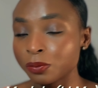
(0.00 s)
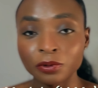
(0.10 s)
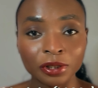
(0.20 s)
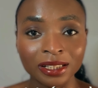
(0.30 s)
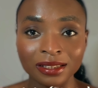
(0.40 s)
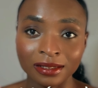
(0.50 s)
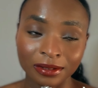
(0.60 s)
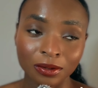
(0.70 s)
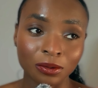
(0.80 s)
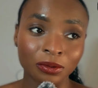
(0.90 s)
brains
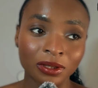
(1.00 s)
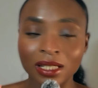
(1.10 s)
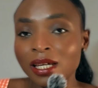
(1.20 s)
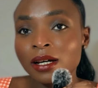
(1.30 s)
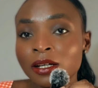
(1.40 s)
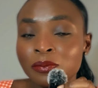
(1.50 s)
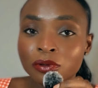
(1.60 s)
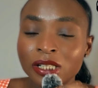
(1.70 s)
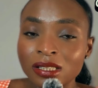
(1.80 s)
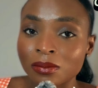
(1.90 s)
or the AI
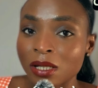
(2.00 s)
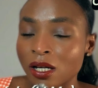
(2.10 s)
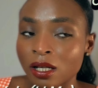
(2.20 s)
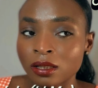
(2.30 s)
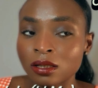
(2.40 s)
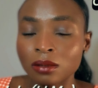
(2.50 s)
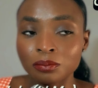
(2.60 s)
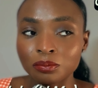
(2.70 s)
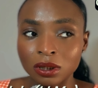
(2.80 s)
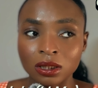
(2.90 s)
brains behind the
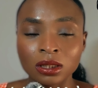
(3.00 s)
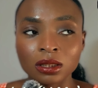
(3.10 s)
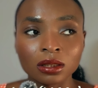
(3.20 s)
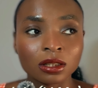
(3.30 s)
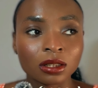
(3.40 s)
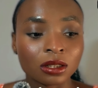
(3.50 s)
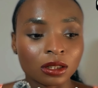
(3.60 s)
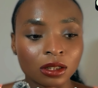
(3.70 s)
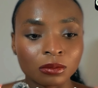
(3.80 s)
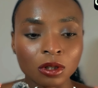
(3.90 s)
big
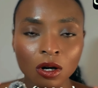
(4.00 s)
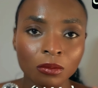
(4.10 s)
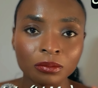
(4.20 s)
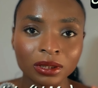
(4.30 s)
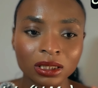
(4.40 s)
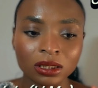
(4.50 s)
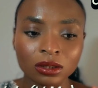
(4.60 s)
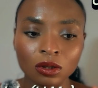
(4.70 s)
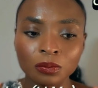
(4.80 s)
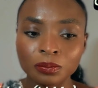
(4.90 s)
companies
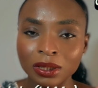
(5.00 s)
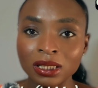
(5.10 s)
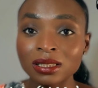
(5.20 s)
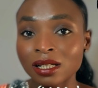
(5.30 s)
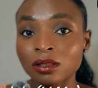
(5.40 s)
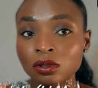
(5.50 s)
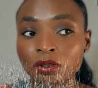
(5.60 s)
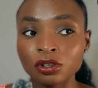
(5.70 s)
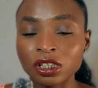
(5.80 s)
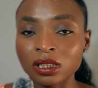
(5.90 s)
or big
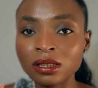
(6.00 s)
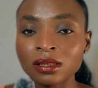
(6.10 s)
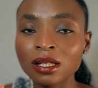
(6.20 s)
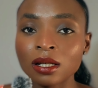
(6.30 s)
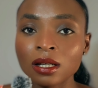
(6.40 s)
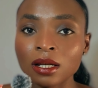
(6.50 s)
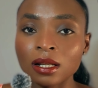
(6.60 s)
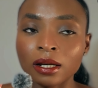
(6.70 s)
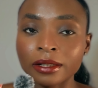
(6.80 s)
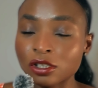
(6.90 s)
technologies
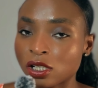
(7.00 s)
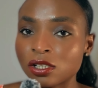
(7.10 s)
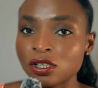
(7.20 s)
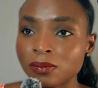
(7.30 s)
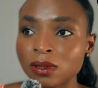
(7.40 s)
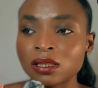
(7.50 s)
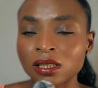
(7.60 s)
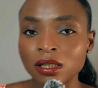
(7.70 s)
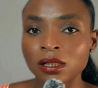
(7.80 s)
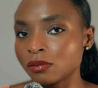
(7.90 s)
like
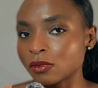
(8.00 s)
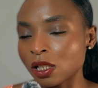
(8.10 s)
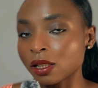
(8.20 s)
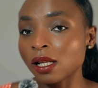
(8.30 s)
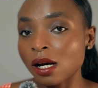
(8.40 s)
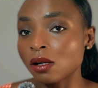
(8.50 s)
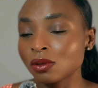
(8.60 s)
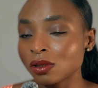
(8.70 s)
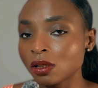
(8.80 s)
ChatGPT, like cloud.